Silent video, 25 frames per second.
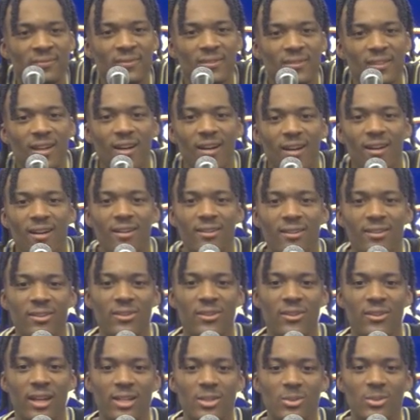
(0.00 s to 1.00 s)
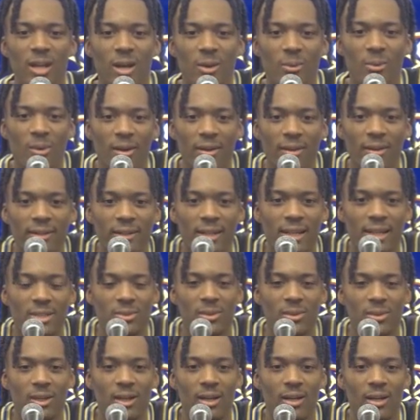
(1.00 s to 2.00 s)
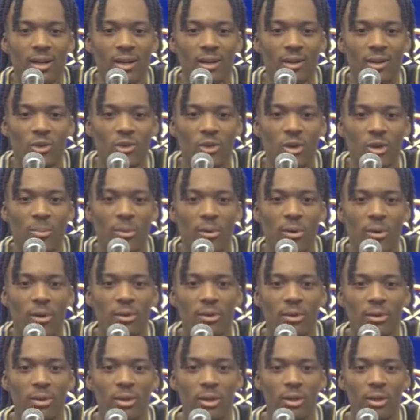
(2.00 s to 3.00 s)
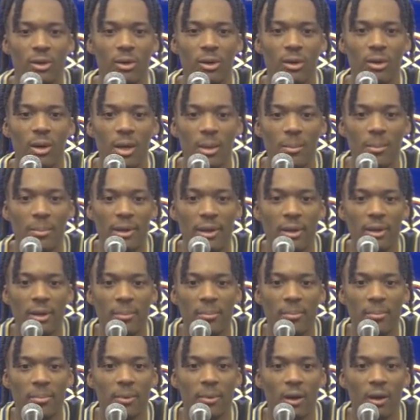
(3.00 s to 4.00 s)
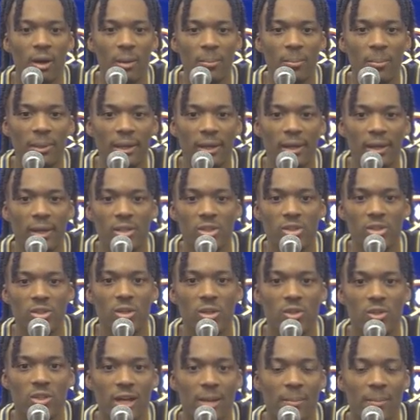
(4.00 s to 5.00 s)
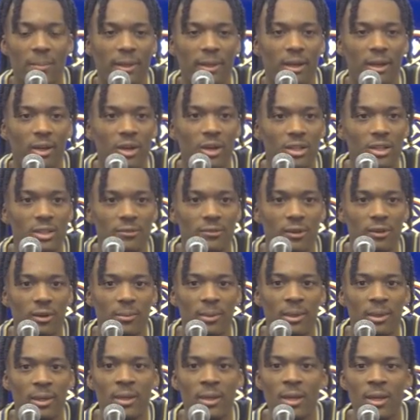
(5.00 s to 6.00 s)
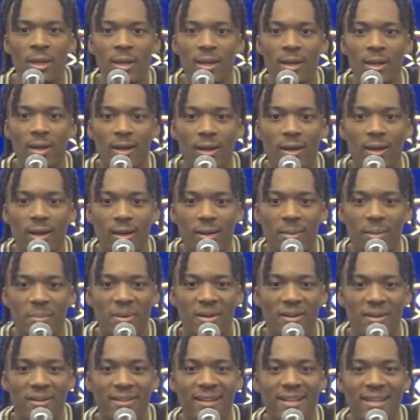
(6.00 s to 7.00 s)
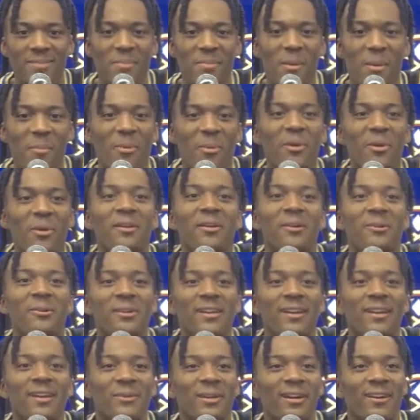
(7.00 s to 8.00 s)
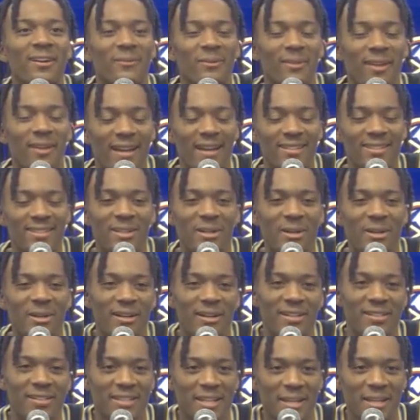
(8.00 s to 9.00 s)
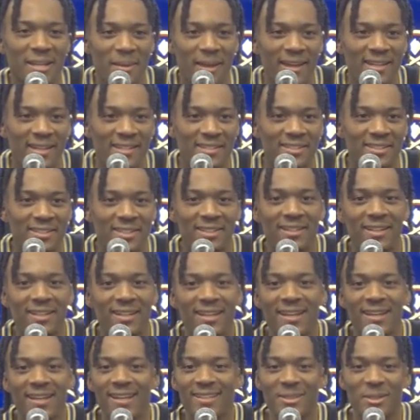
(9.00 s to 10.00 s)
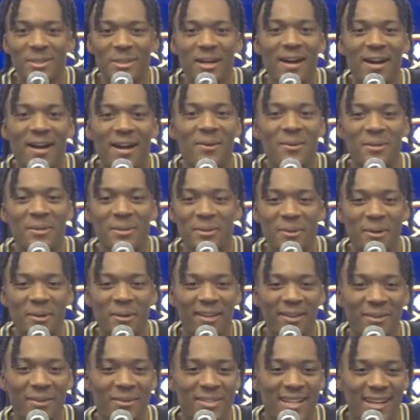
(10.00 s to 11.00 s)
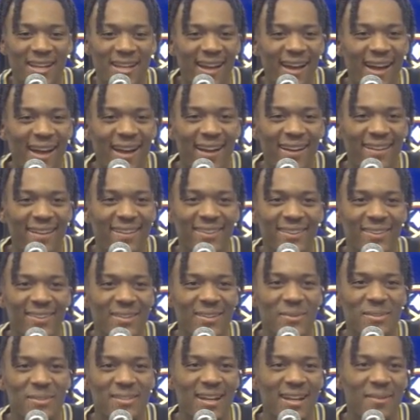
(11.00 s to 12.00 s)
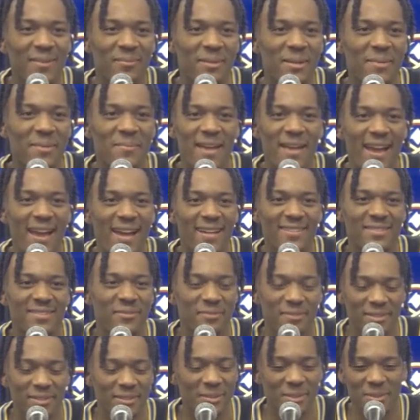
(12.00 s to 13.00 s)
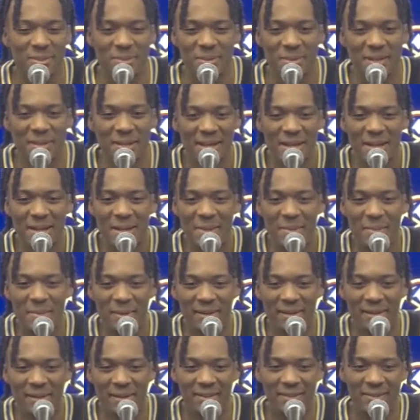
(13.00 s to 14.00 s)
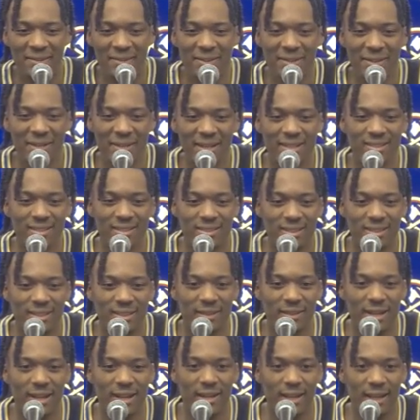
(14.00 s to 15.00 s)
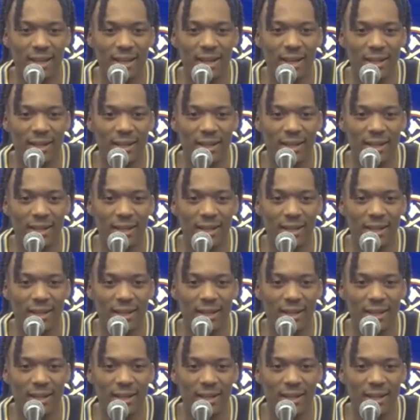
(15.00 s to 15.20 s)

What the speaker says: You know, that's what I want. That's what I grew up on. You know, bigger players, you know, try to play aggressive on me. But that's my boy though. We actually are in the same agency, so I don't know what he was trying to do. He was trying to play me extra physical, but you know, that's the stuff that I like.